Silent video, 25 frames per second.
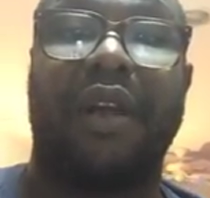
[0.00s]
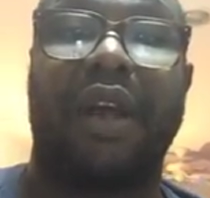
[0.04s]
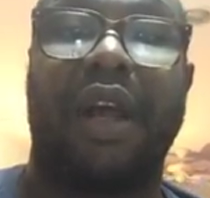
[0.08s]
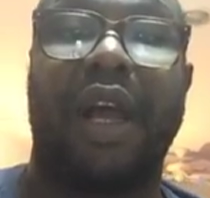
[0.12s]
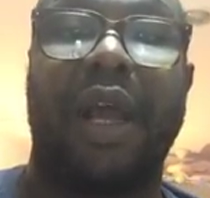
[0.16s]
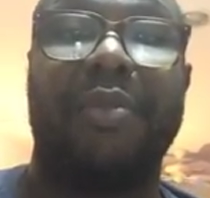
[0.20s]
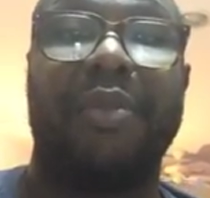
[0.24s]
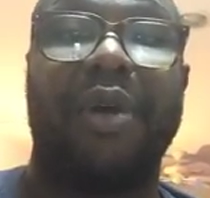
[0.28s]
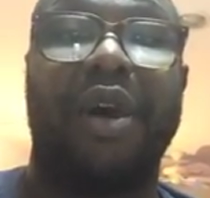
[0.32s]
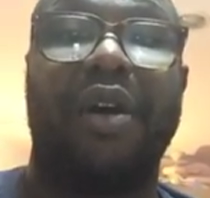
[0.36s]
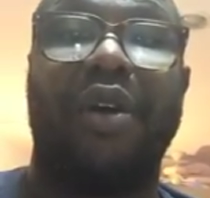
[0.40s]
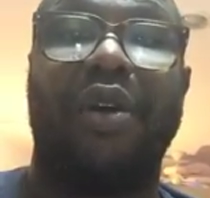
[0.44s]

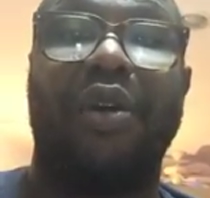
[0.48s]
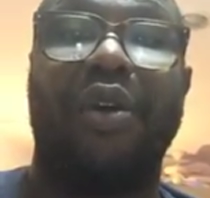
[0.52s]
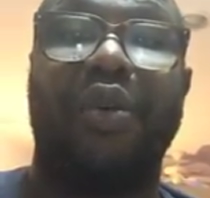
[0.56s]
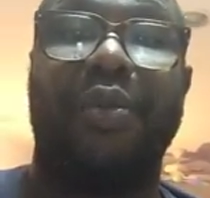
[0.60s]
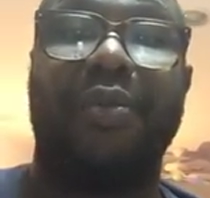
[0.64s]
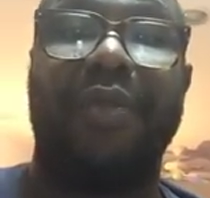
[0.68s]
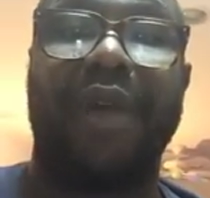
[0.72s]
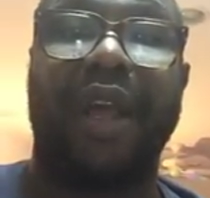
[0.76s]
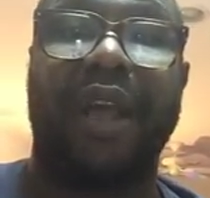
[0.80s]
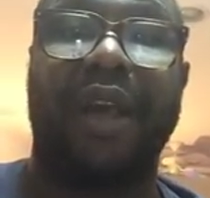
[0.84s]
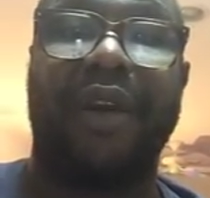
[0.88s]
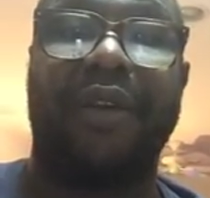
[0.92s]
I'm a
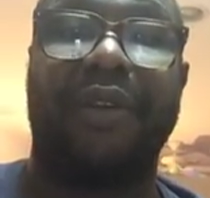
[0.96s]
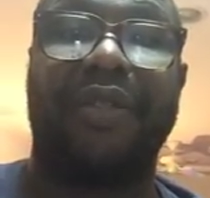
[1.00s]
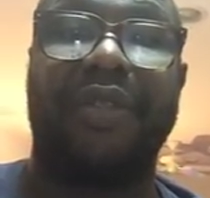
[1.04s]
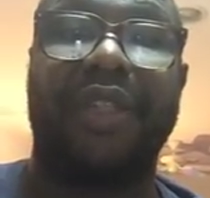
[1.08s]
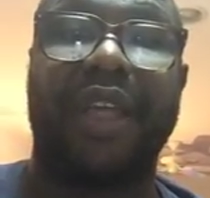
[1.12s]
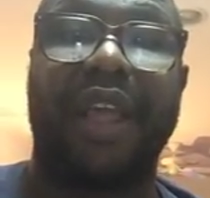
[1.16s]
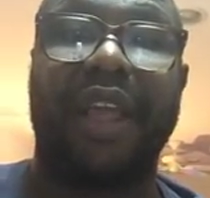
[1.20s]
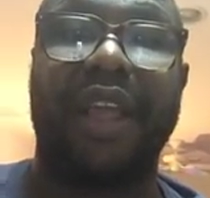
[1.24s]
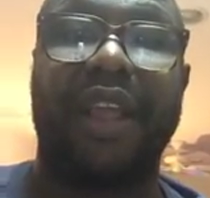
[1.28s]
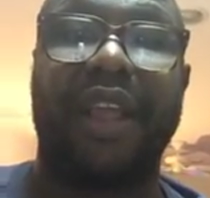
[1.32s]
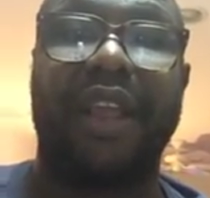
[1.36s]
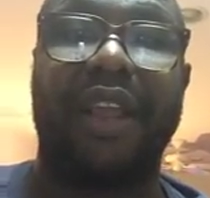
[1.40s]
home
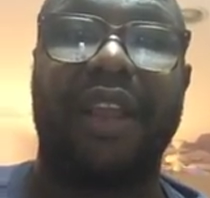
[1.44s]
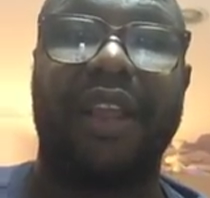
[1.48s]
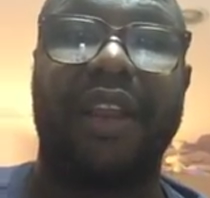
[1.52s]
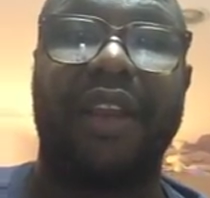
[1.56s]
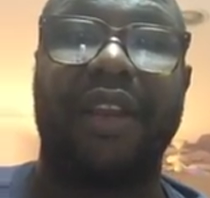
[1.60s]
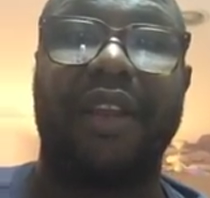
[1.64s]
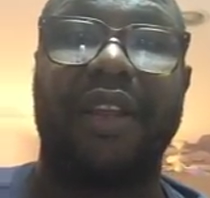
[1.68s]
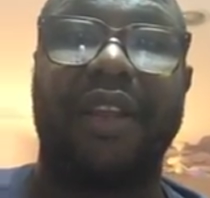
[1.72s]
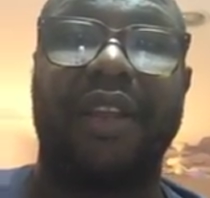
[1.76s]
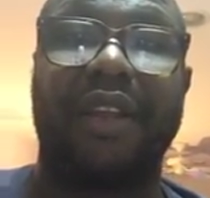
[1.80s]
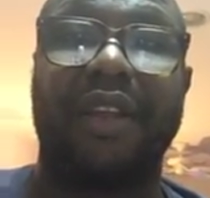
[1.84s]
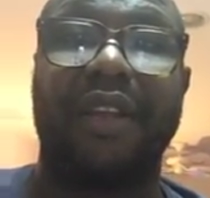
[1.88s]
health
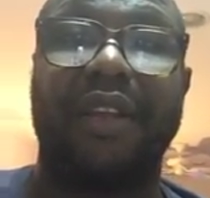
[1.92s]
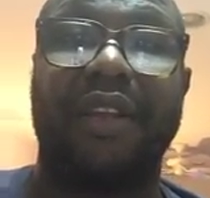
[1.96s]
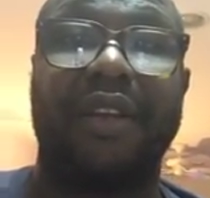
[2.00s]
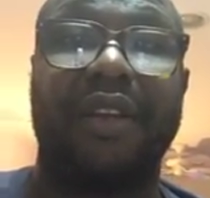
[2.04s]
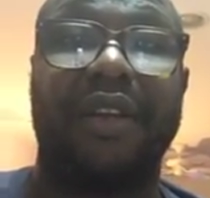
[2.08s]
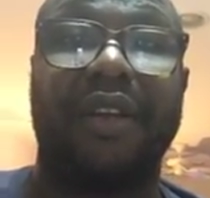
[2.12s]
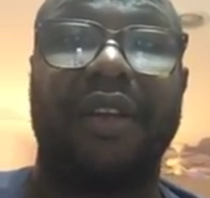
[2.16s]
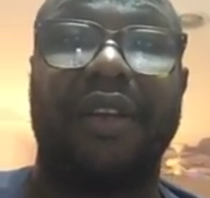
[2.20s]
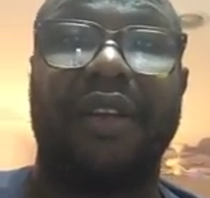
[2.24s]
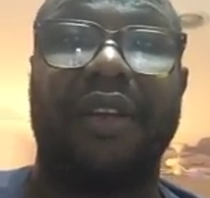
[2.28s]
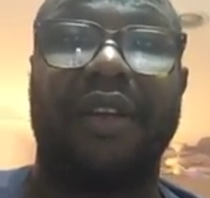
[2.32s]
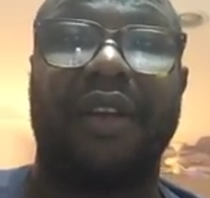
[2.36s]
aide,
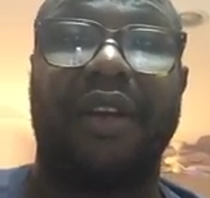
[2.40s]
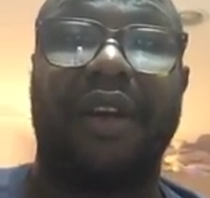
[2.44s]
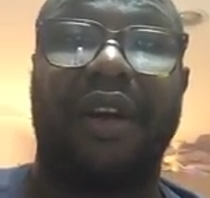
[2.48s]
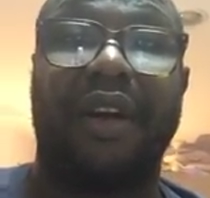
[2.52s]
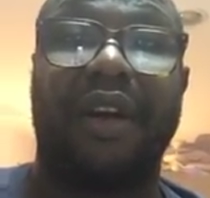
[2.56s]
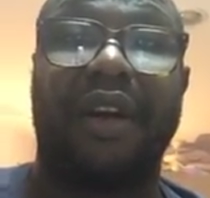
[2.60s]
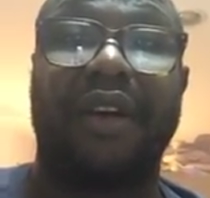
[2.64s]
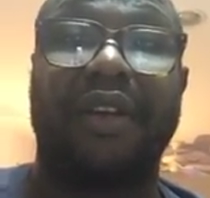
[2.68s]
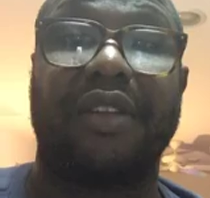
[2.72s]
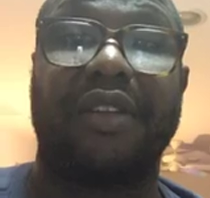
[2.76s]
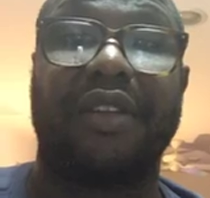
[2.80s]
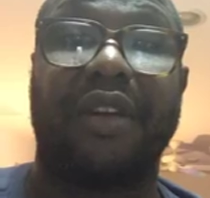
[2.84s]

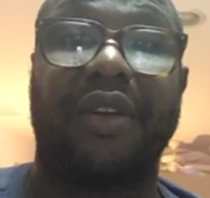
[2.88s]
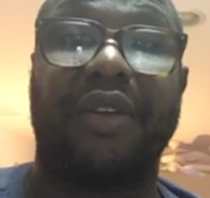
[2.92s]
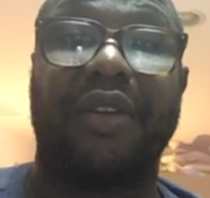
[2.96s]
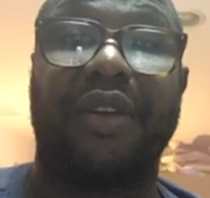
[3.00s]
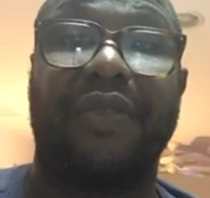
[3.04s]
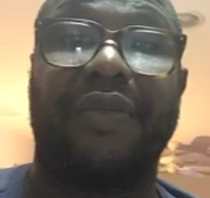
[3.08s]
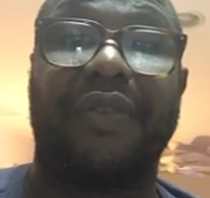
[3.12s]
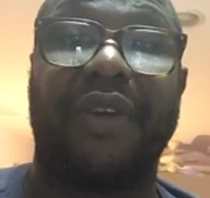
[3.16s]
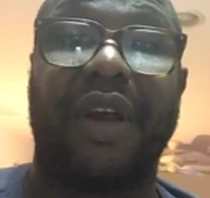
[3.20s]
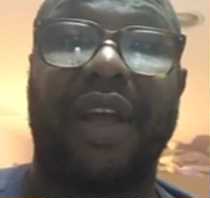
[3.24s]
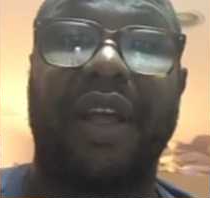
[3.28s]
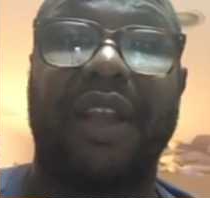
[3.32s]

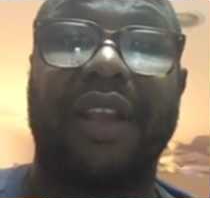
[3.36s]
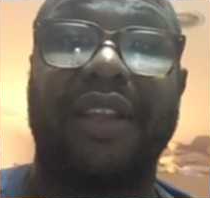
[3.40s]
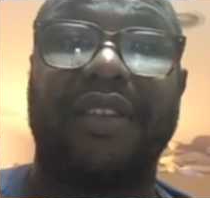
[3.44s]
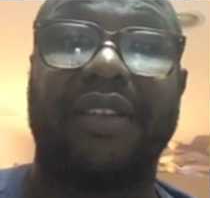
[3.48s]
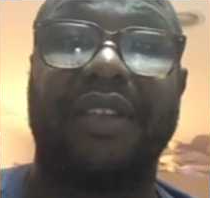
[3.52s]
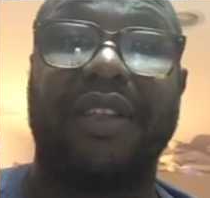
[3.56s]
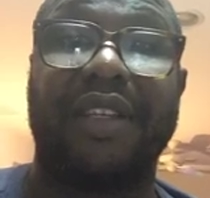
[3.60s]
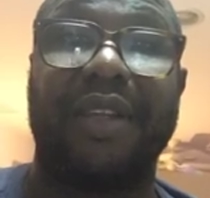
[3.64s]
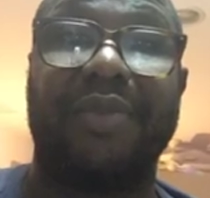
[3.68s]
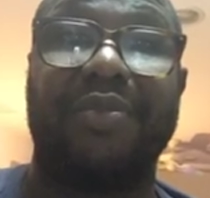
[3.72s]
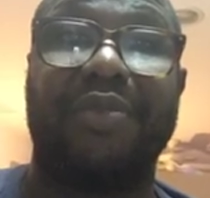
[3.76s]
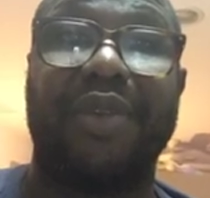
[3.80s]
certified in
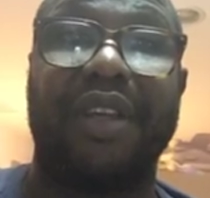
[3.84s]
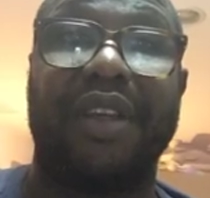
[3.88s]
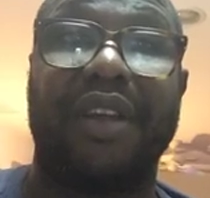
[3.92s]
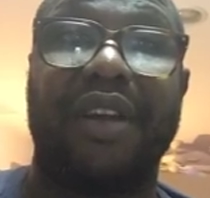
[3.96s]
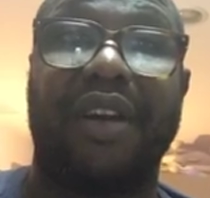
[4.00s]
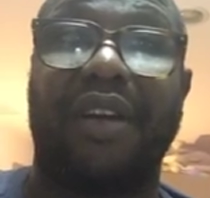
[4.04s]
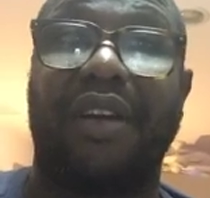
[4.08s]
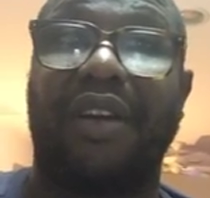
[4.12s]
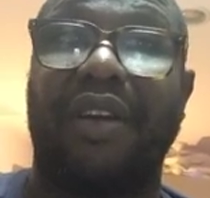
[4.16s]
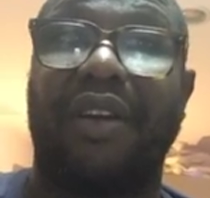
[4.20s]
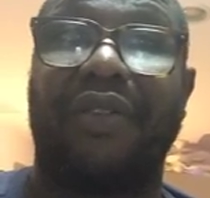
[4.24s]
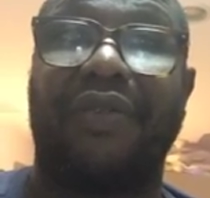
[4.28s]

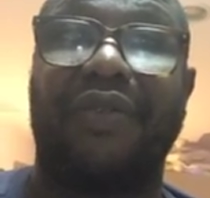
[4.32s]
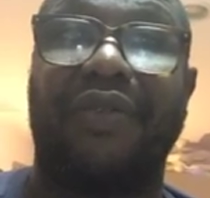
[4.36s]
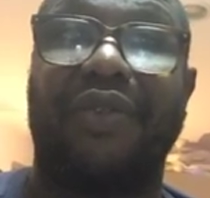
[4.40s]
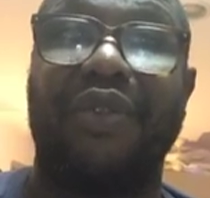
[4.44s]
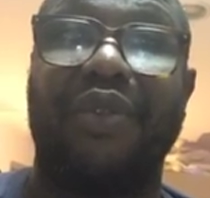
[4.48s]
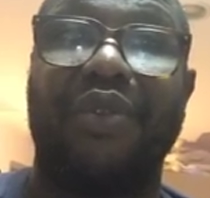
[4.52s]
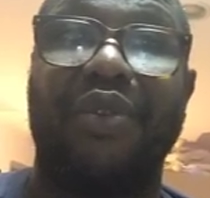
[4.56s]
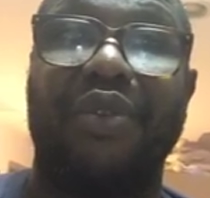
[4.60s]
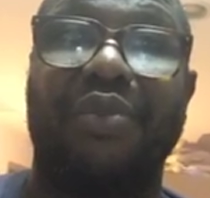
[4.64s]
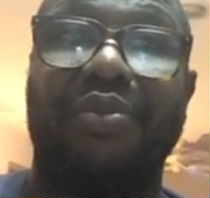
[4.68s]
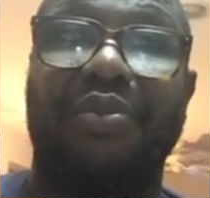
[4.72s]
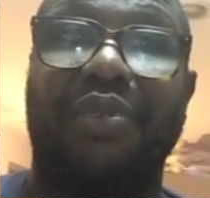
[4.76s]
CPR,
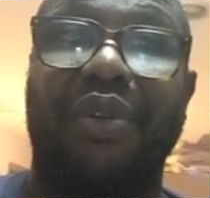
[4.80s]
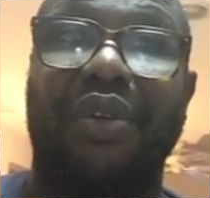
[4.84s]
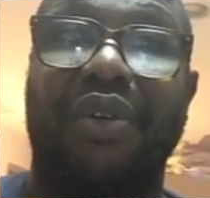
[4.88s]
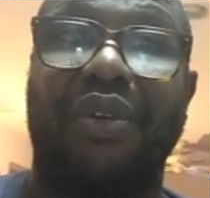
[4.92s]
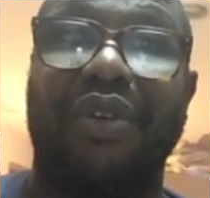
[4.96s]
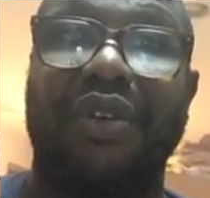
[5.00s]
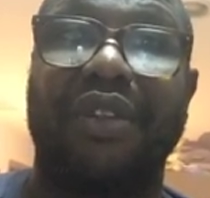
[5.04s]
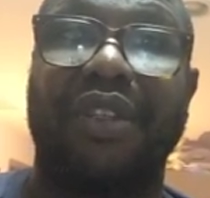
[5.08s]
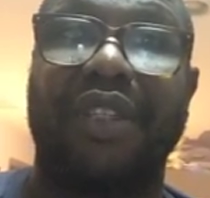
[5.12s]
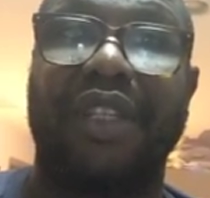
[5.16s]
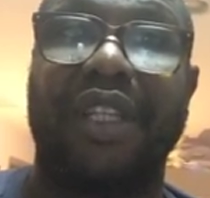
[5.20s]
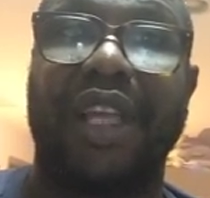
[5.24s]

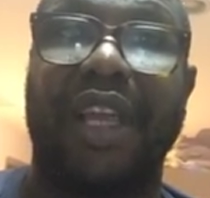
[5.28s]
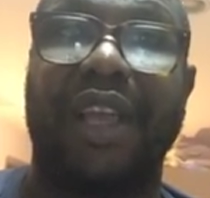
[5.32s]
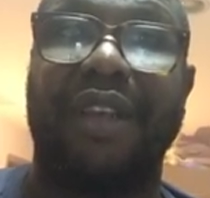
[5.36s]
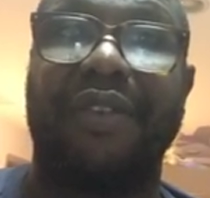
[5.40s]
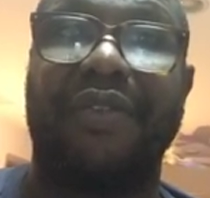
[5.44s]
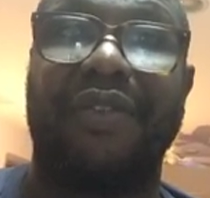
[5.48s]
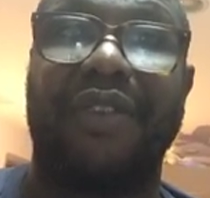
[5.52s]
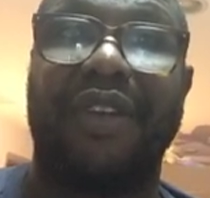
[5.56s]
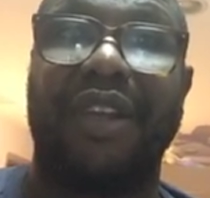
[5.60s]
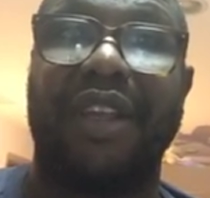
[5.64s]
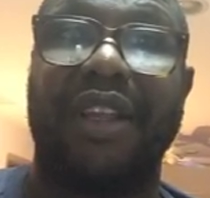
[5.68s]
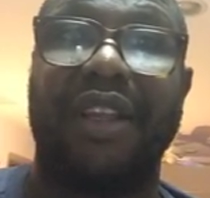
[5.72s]
foodborne
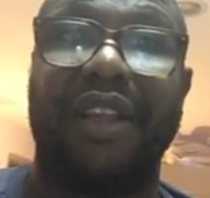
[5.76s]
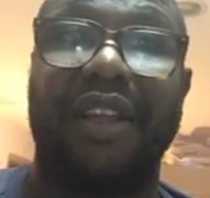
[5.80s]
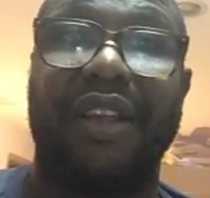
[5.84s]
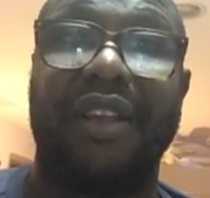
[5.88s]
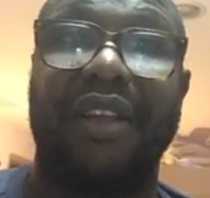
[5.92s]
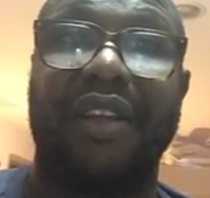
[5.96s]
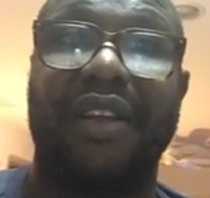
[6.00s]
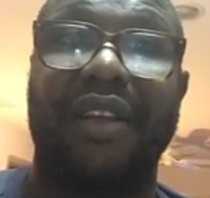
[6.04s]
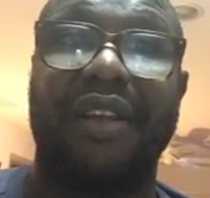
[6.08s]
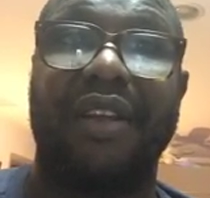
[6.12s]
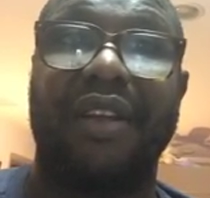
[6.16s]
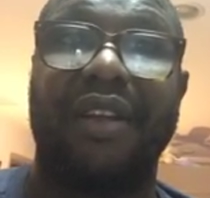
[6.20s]

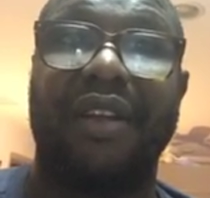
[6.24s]
safety,